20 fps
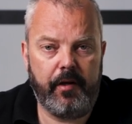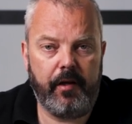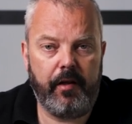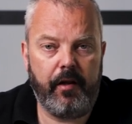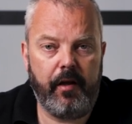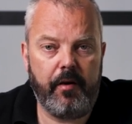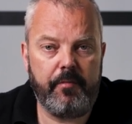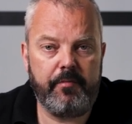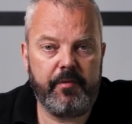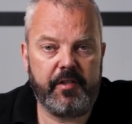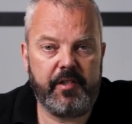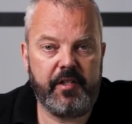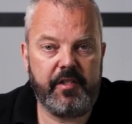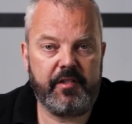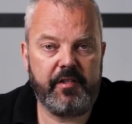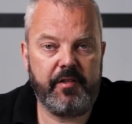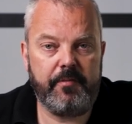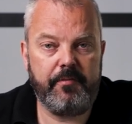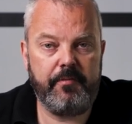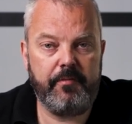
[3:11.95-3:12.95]
alarm
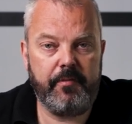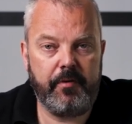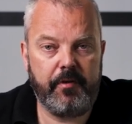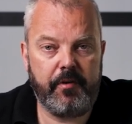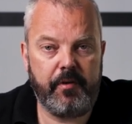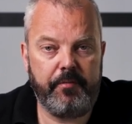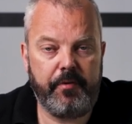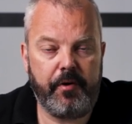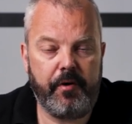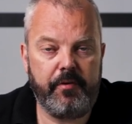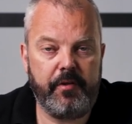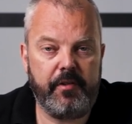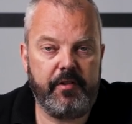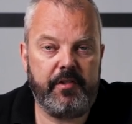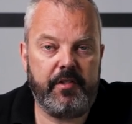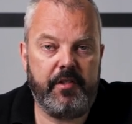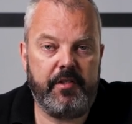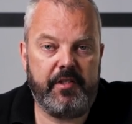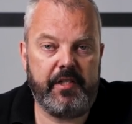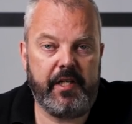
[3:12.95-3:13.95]
system
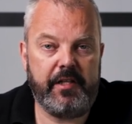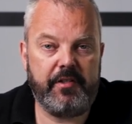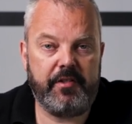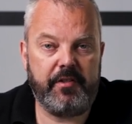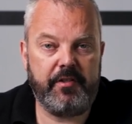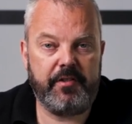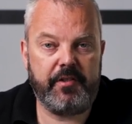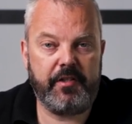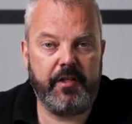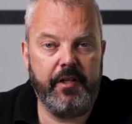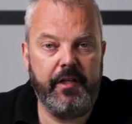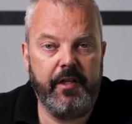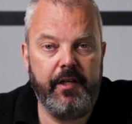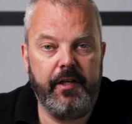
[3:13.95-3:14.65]
components, sensors